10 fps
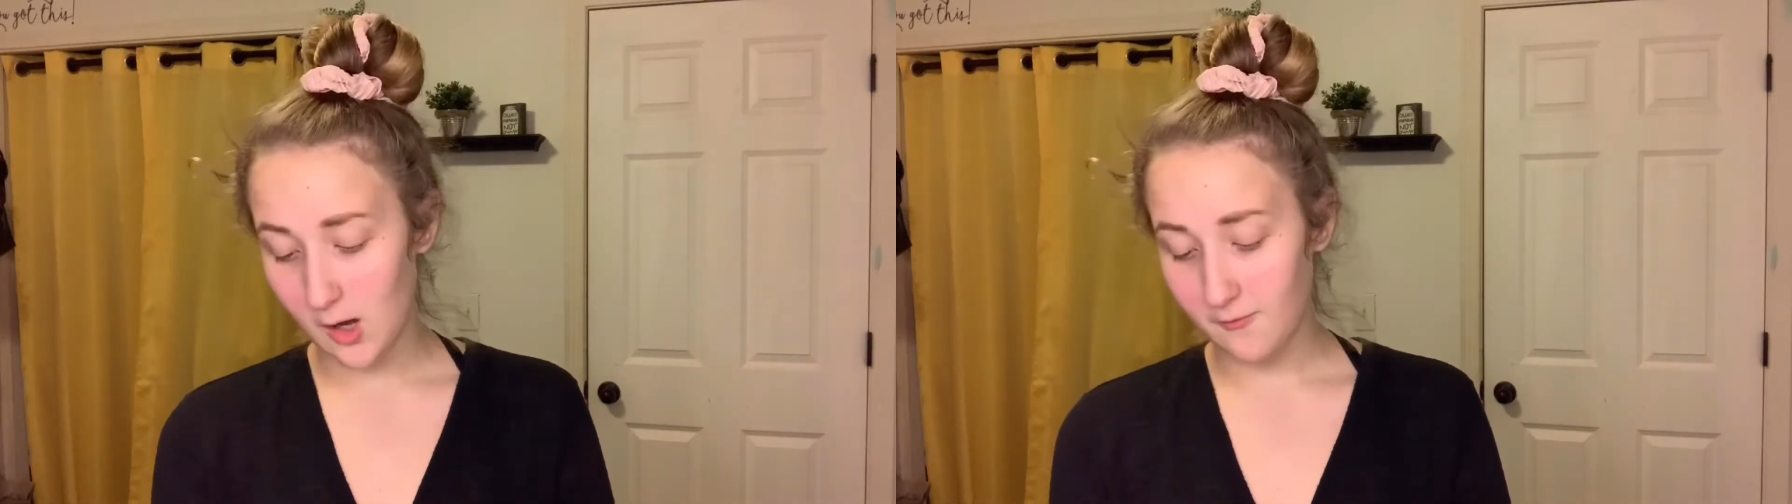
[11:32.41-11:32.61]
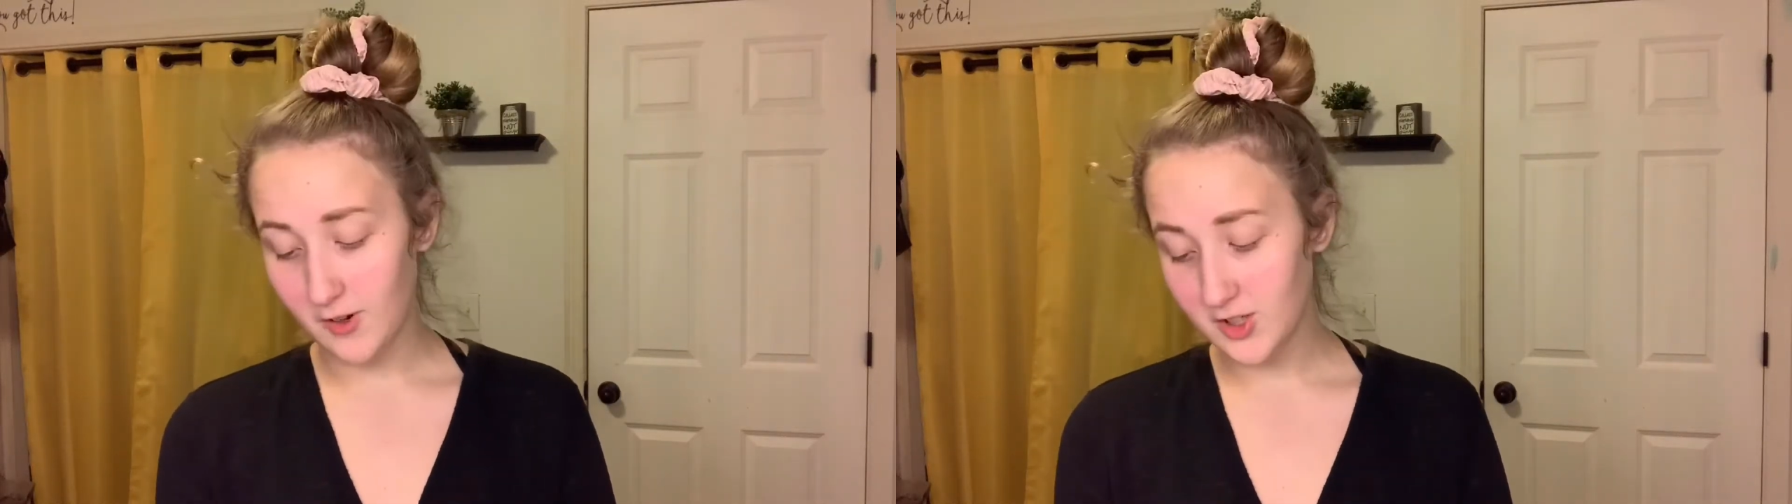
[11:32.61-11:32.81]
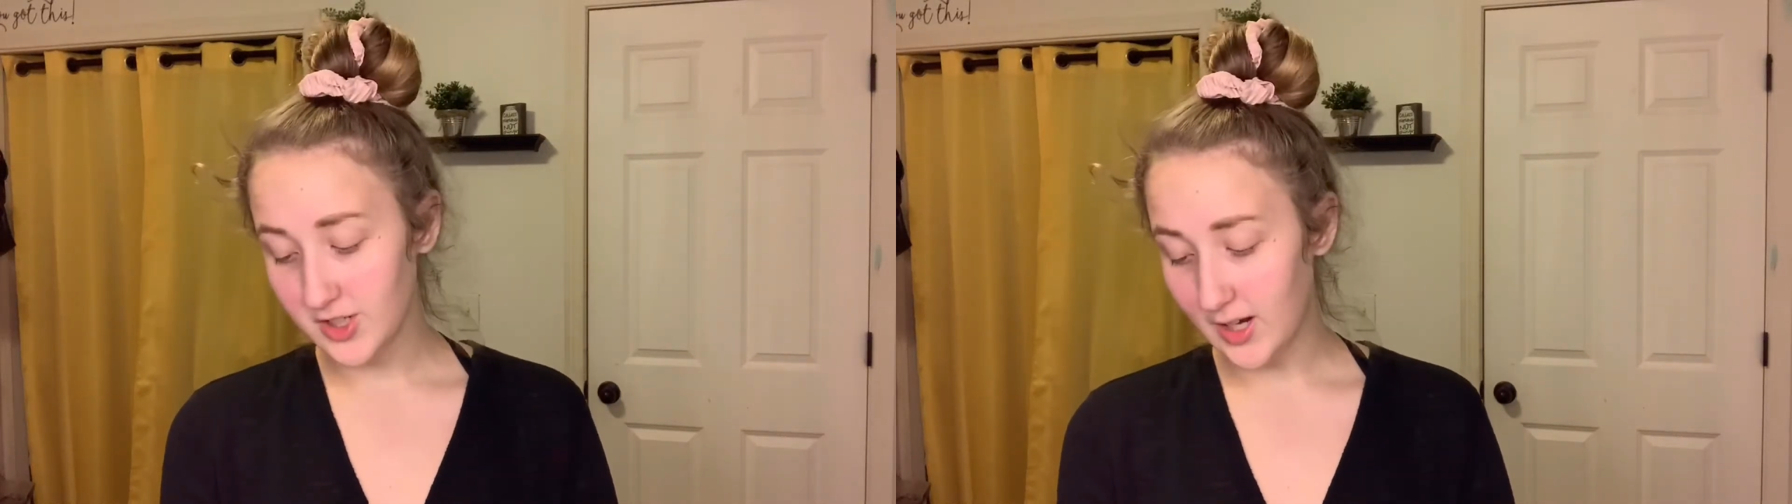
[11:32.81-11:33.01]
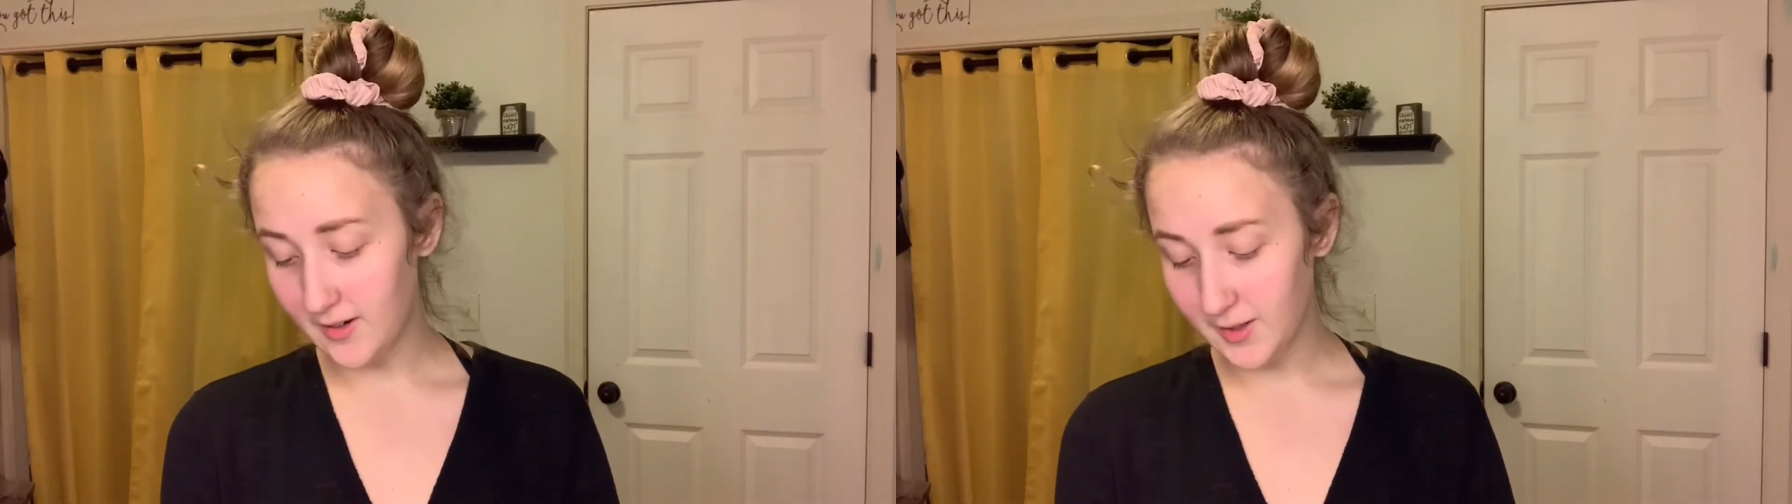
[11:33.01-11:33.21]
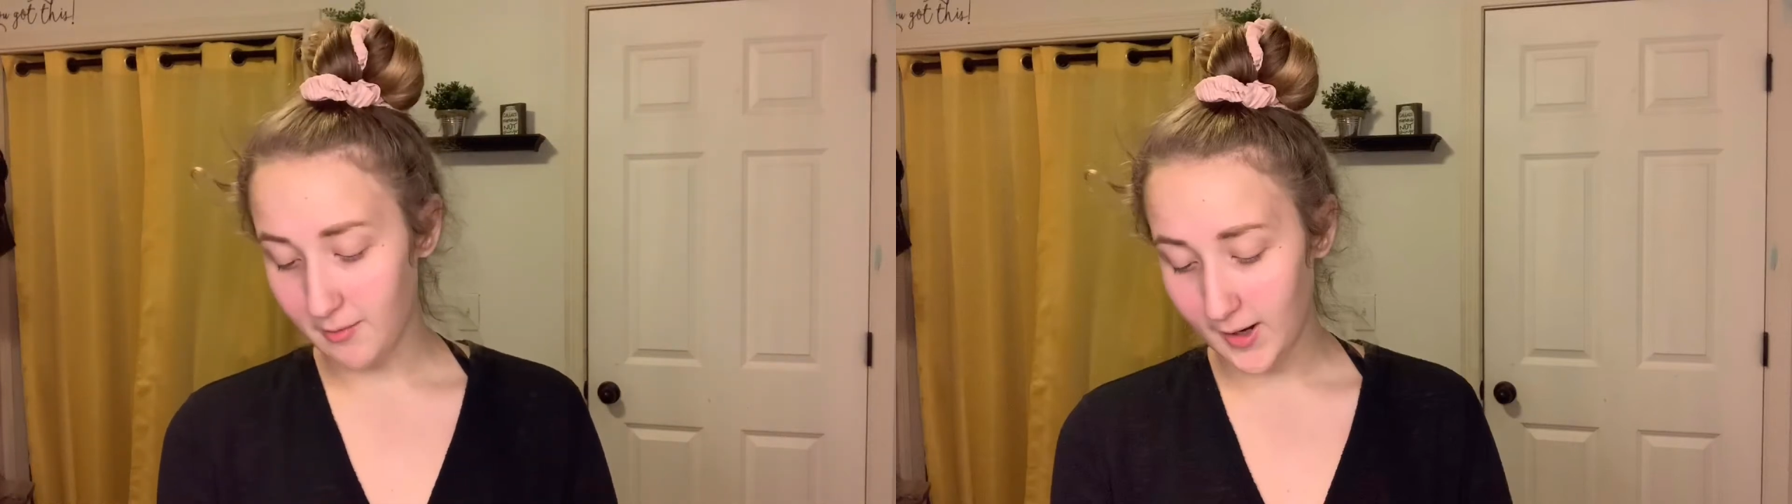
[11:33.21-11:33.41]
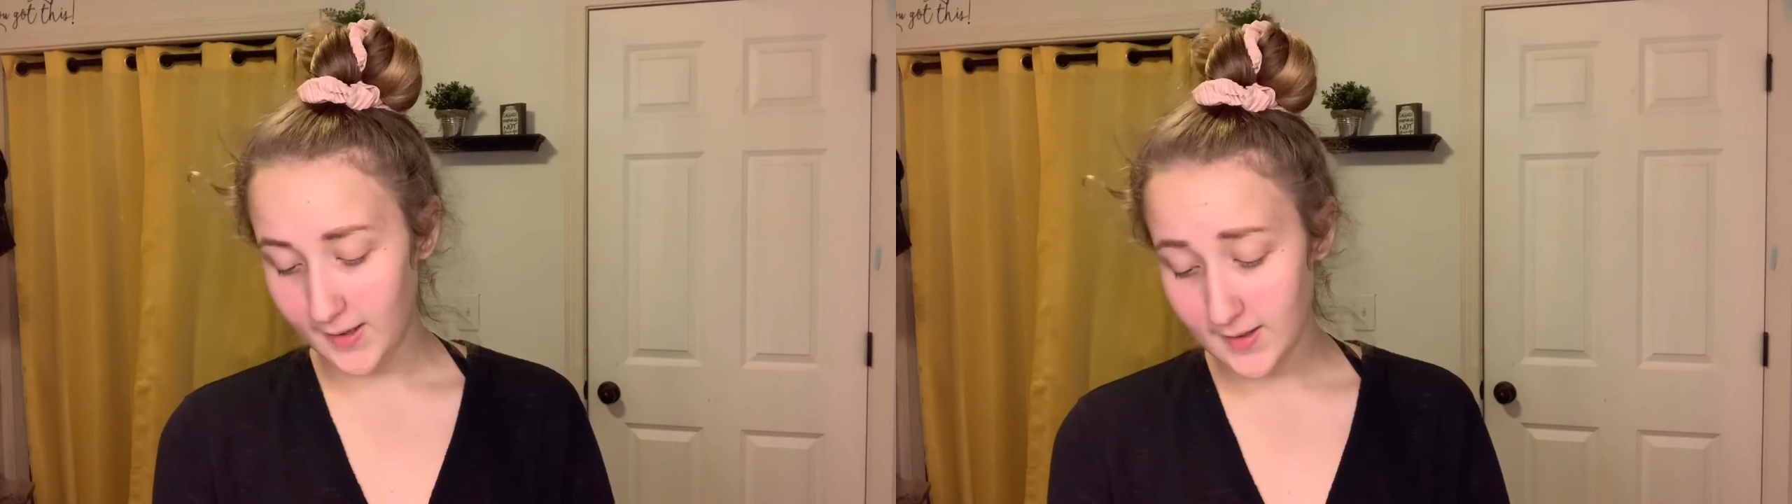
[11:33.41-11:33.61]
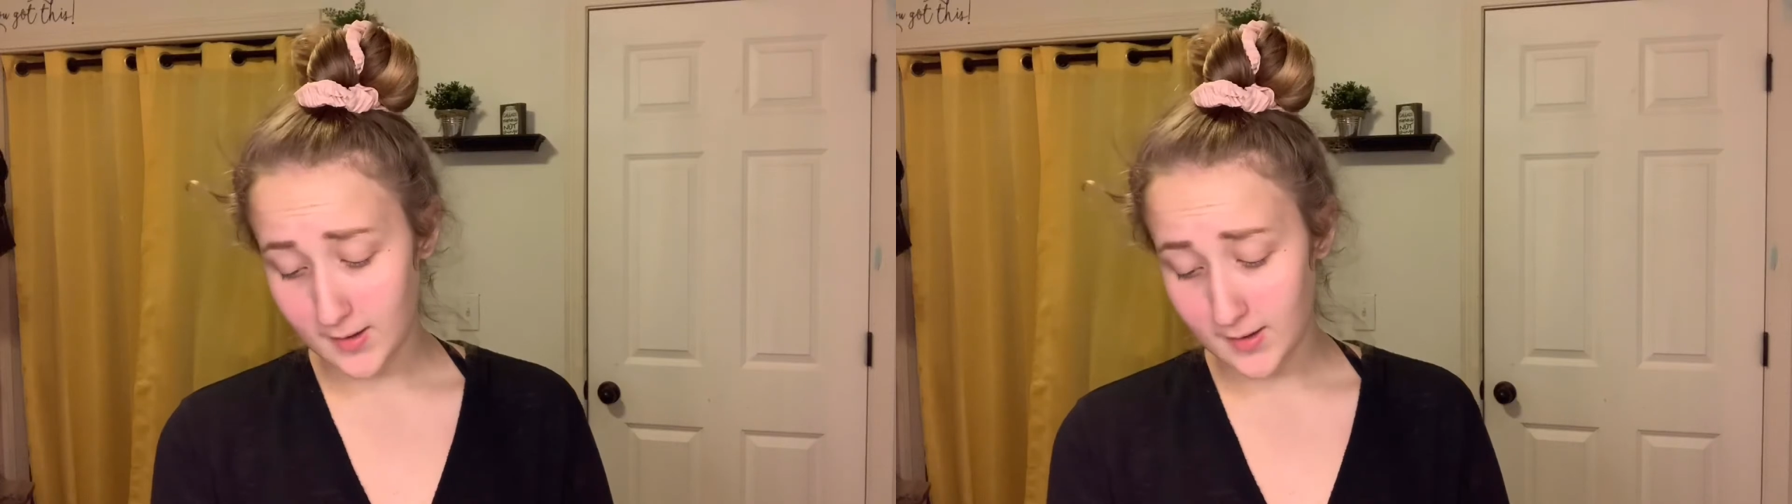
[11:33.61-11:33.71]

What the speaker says: Functionality rate,